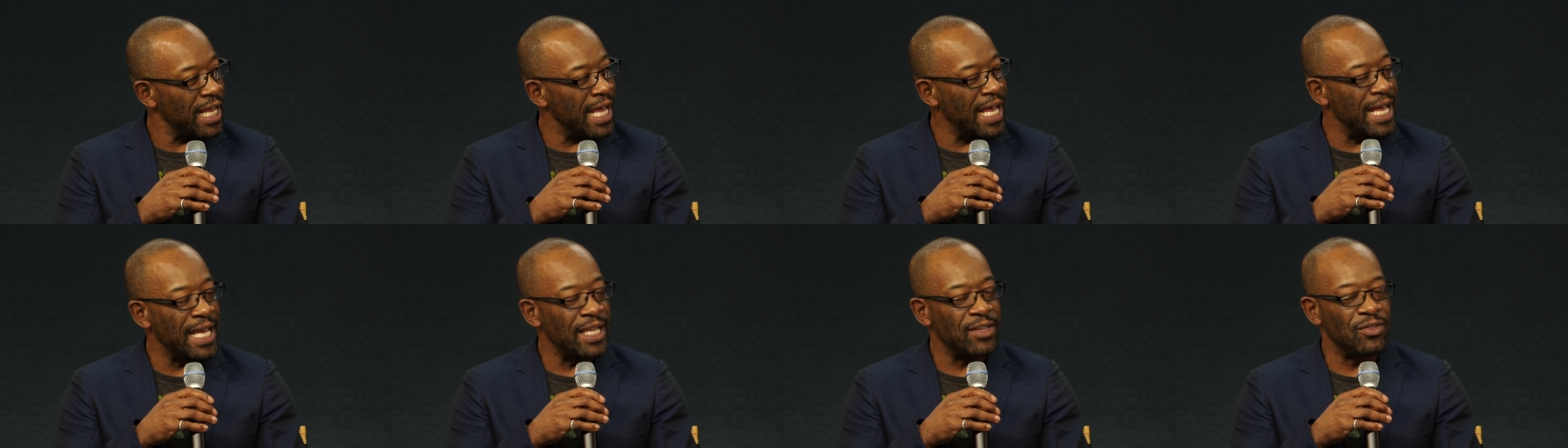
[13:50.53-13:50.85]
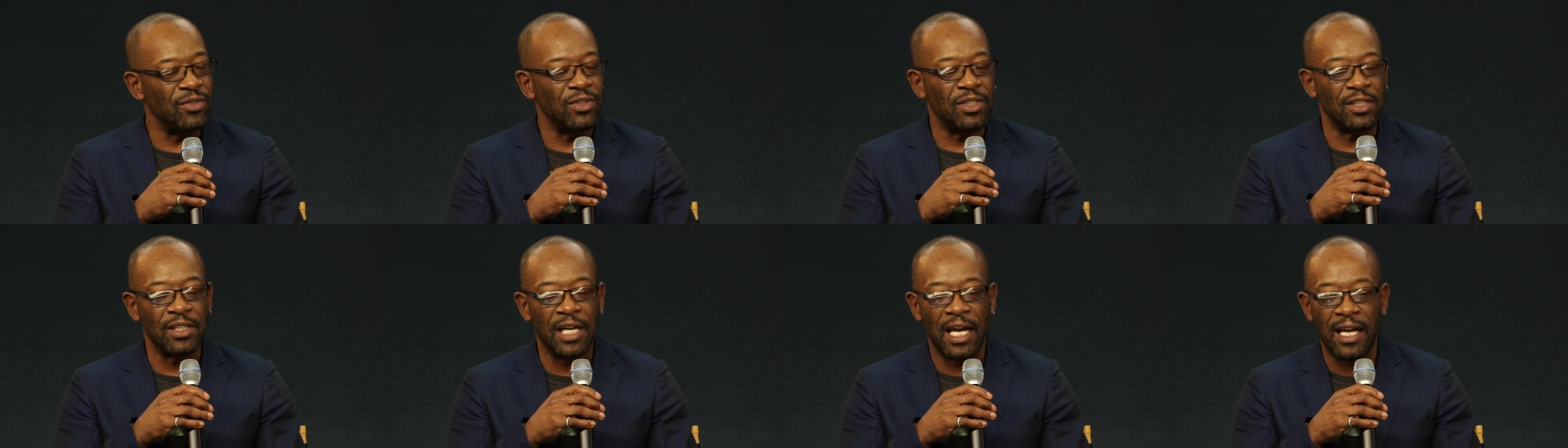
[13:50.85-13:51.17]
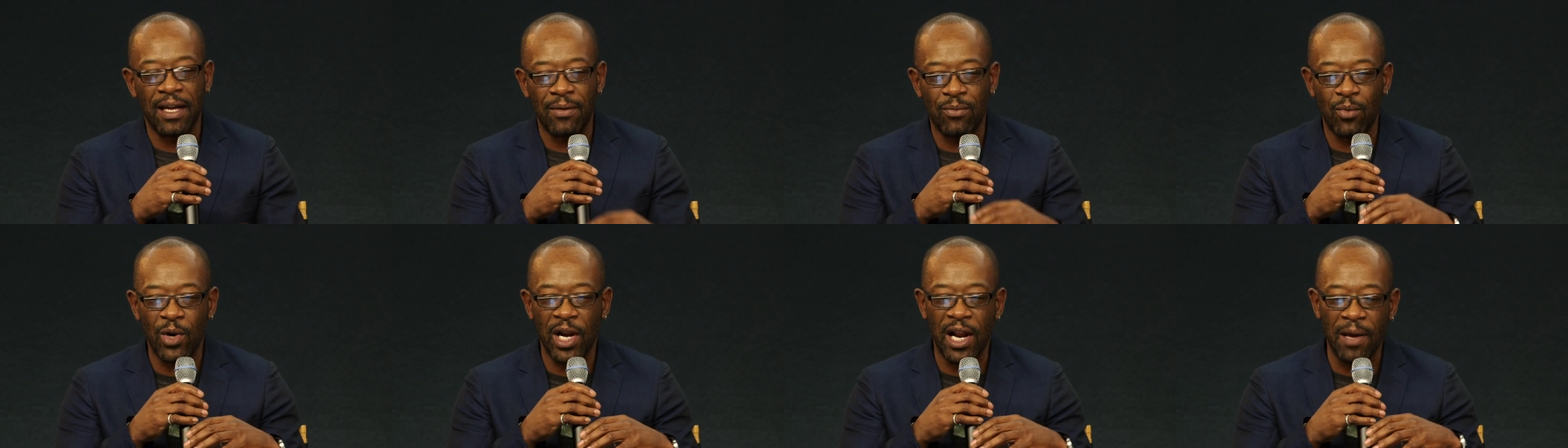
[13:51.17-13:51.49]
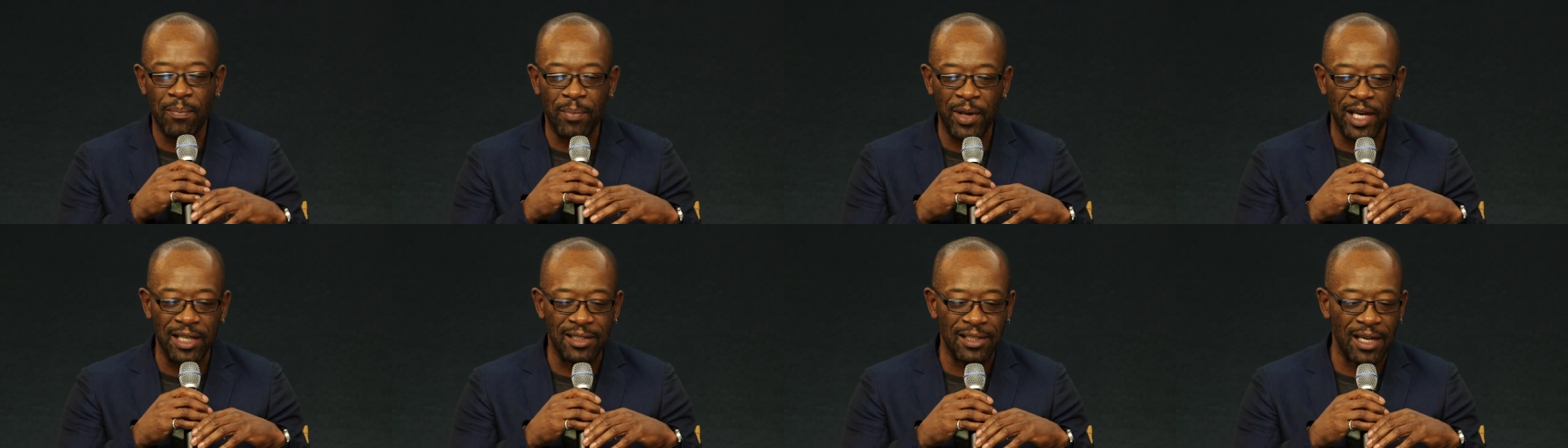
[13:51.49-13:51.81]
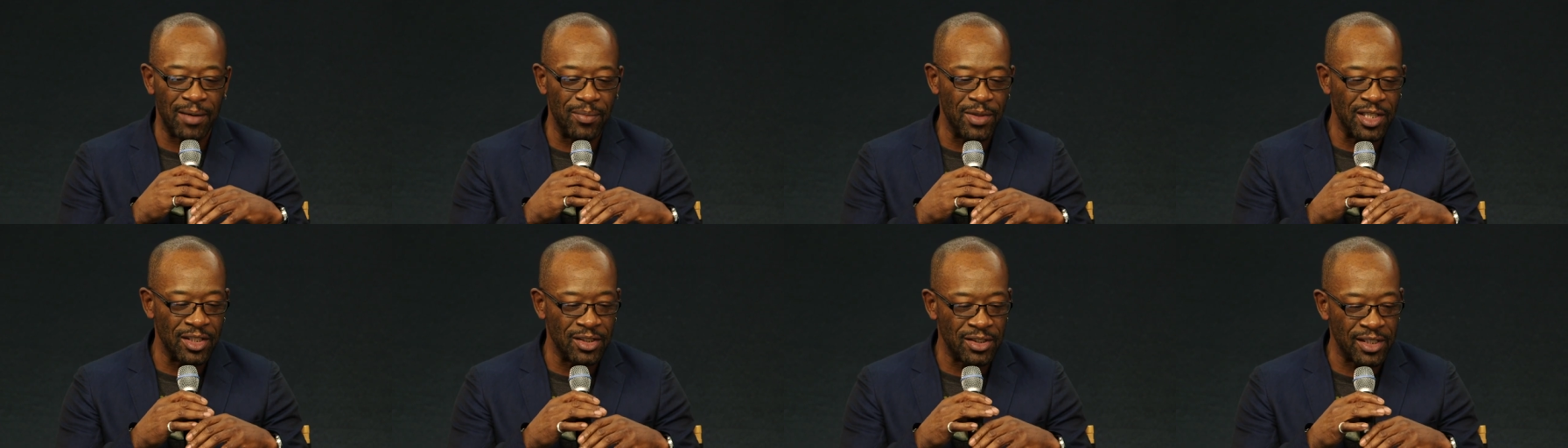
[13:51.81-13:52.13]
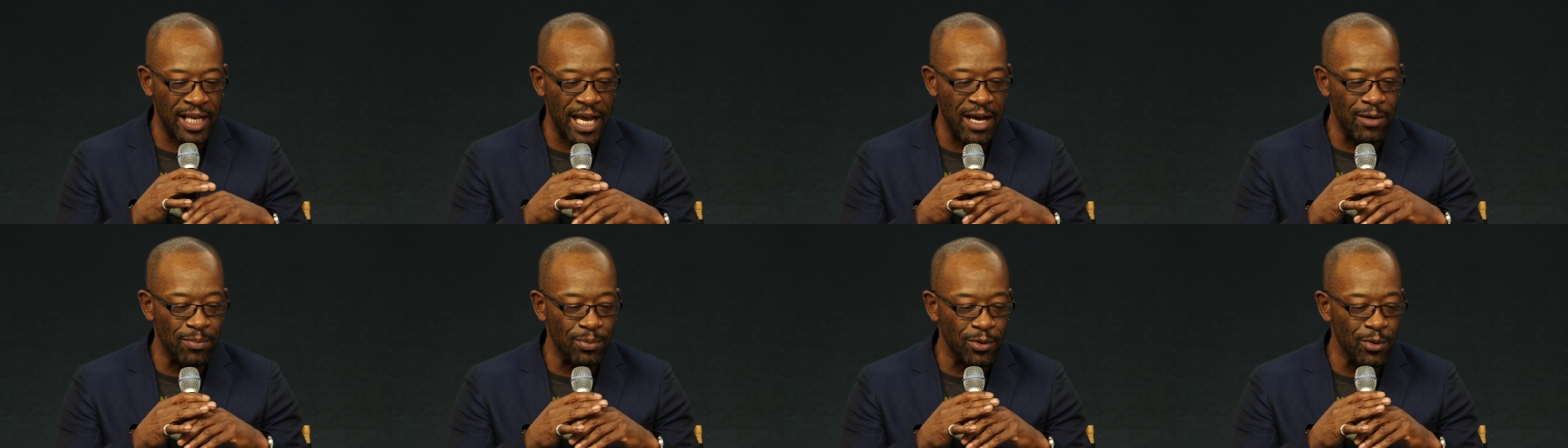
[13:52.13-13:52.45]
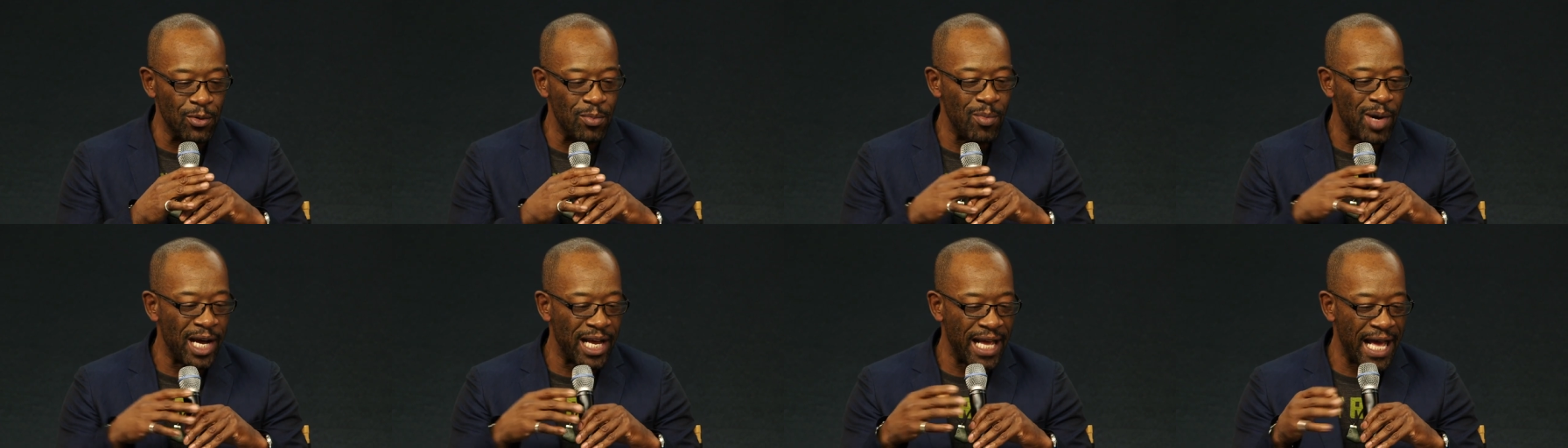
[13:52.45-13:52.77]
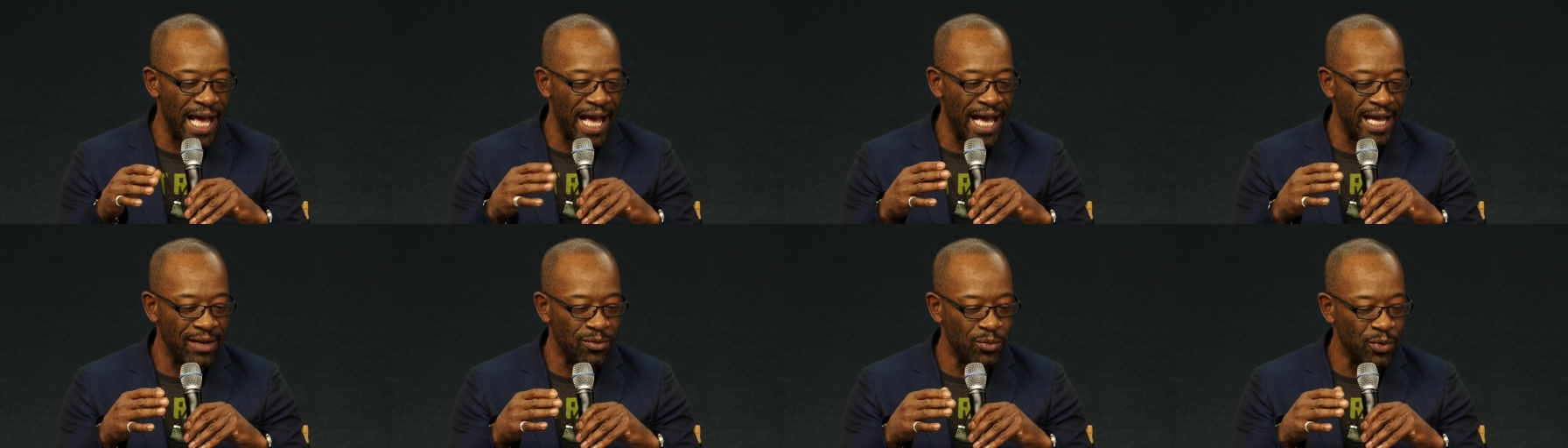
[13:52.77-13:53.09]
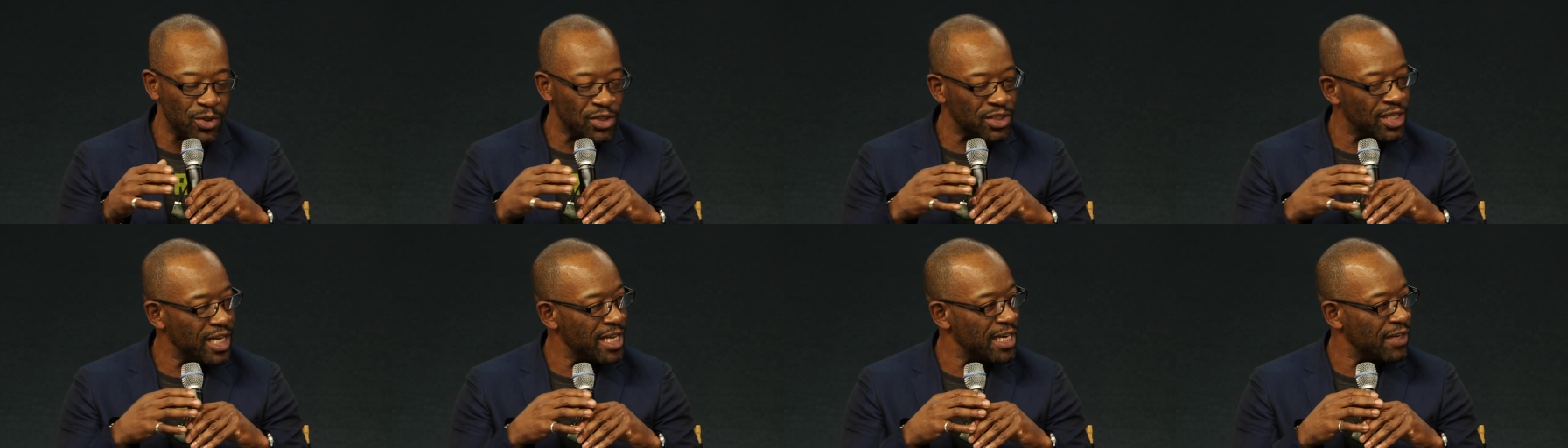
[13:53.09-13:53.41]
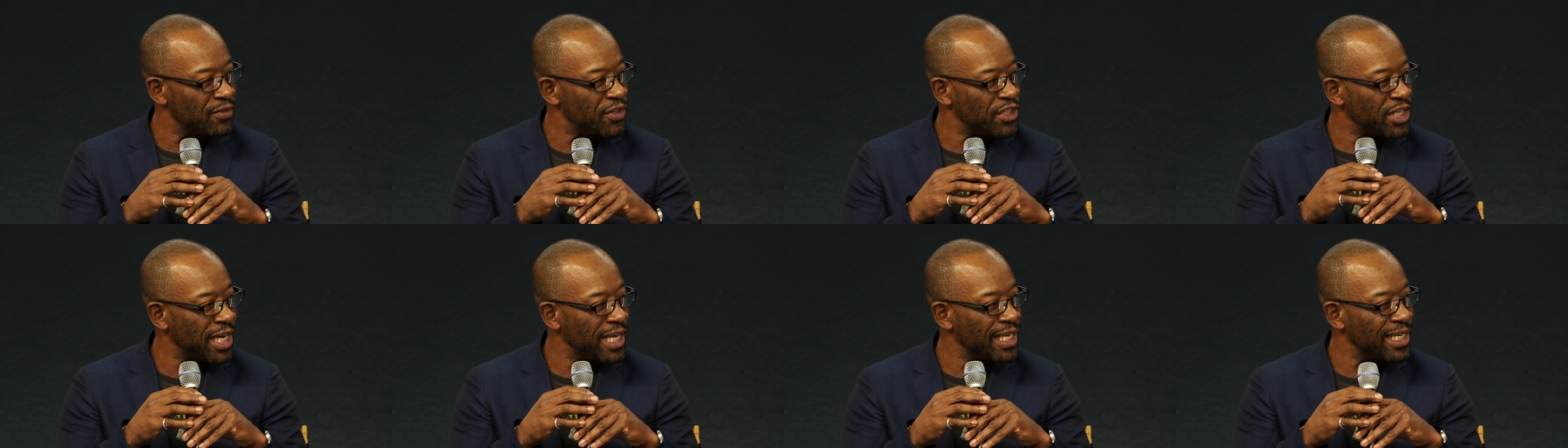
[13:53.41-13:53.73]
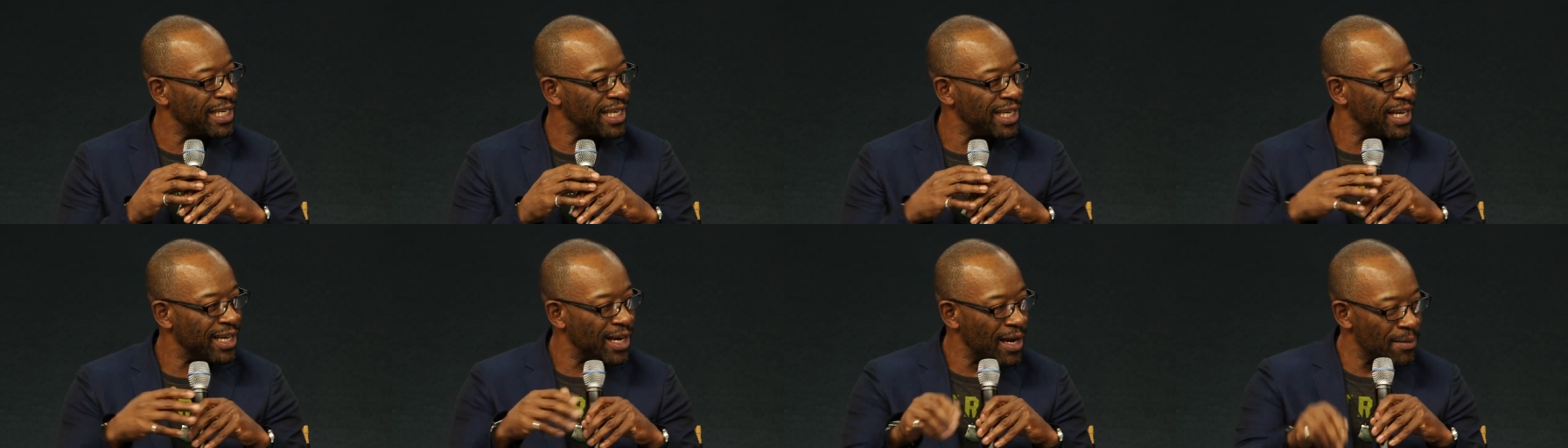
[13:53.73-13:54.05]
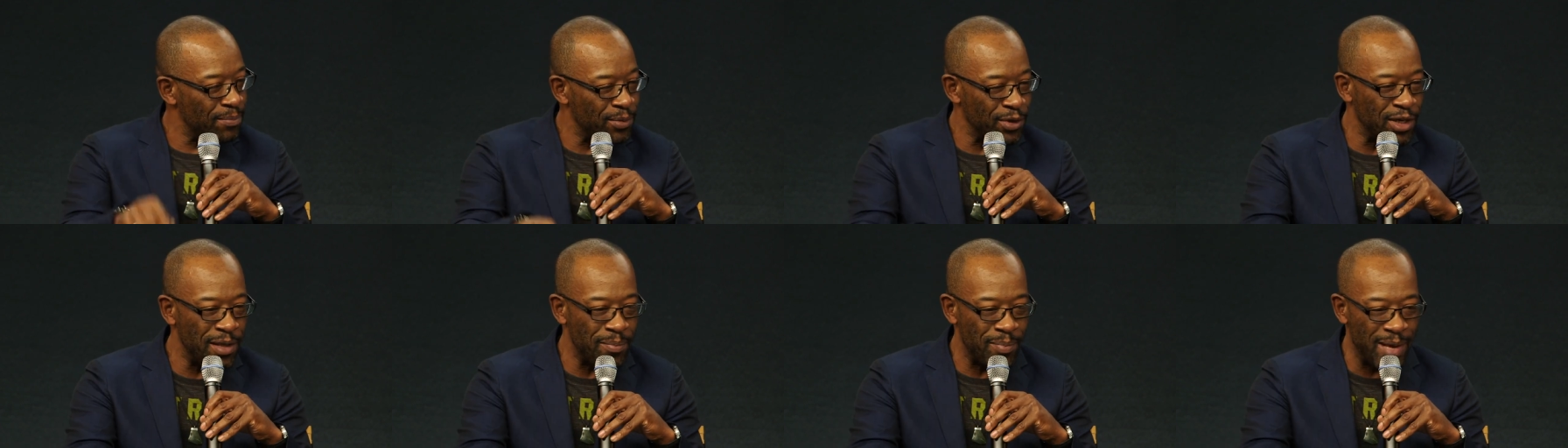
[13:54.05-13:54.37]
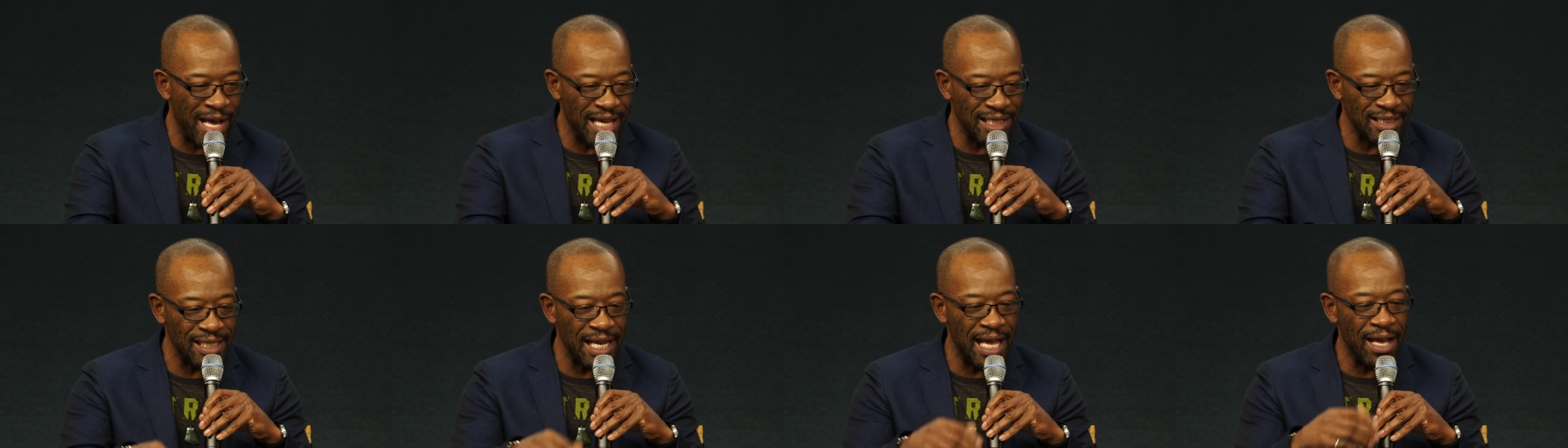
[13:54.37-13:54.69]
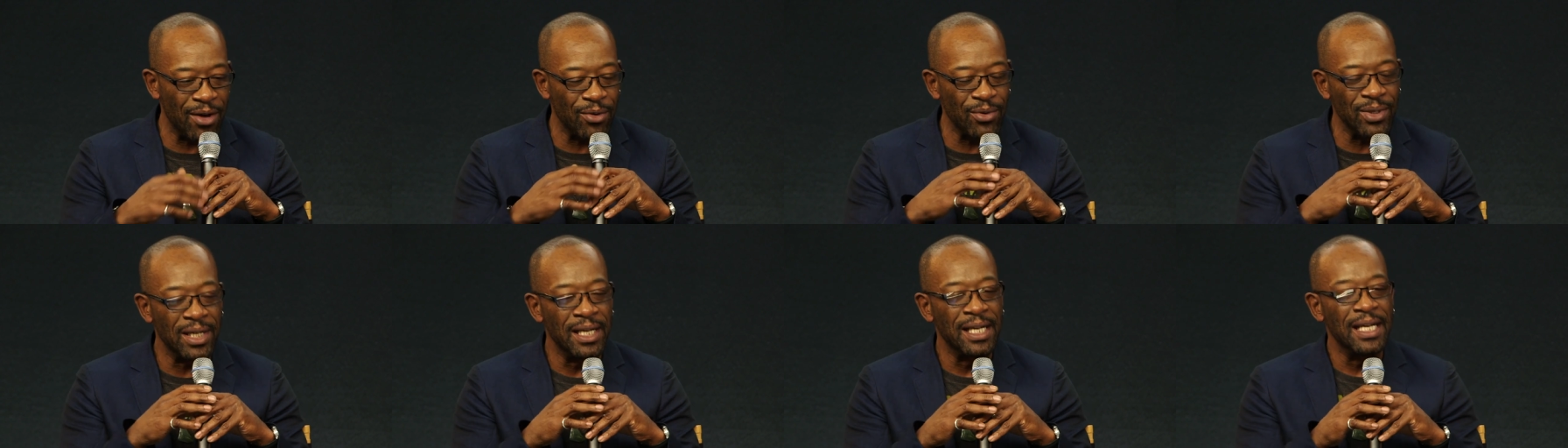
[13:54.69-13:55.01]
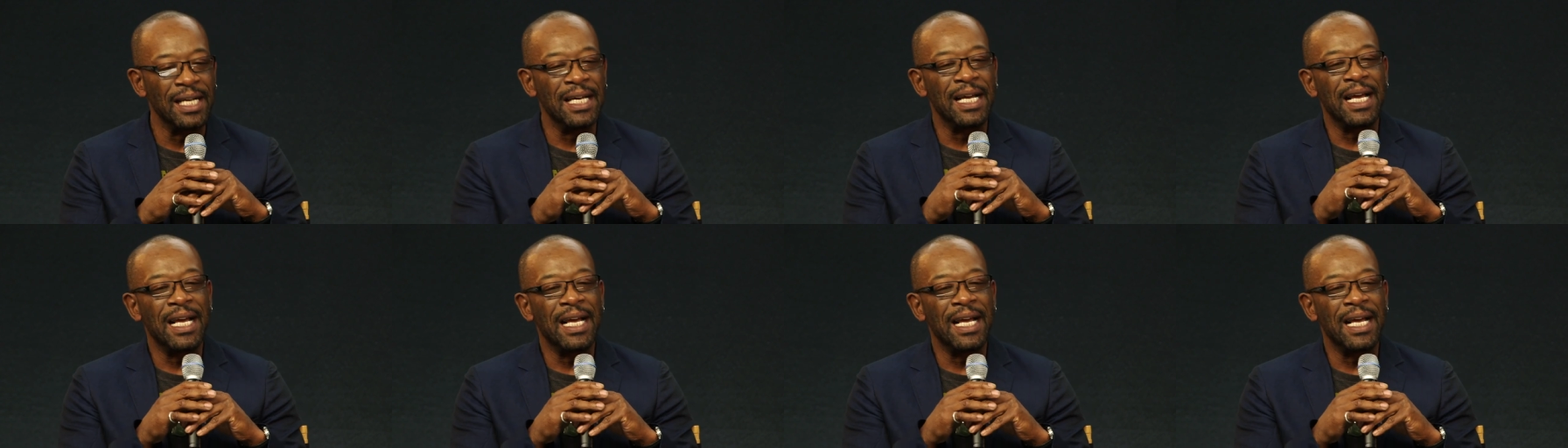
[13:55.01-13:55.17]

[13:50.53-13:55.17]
And uh, when I picked up the scalpel, my hand was kind of shaking, and I put it back down.